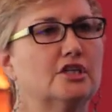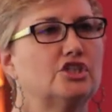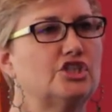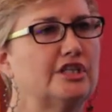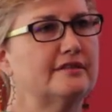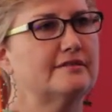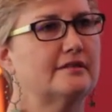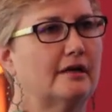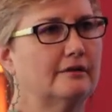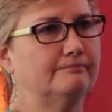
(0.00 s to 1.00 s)
she
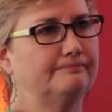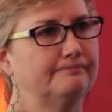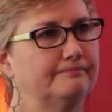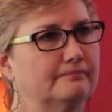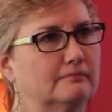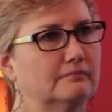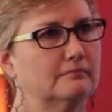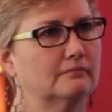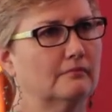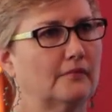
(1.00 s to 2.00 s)
said,
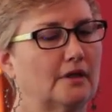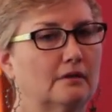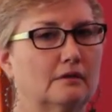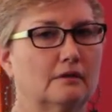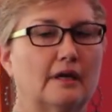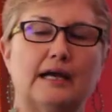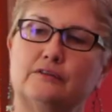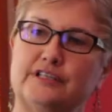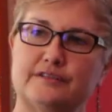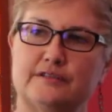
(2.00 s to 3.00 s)

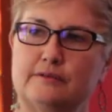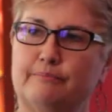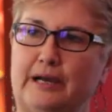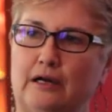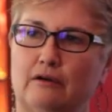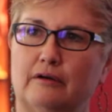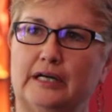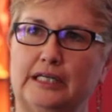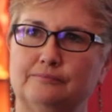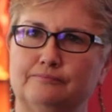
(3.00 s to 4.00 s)
How
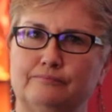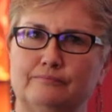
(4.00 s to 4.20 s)
disempowering.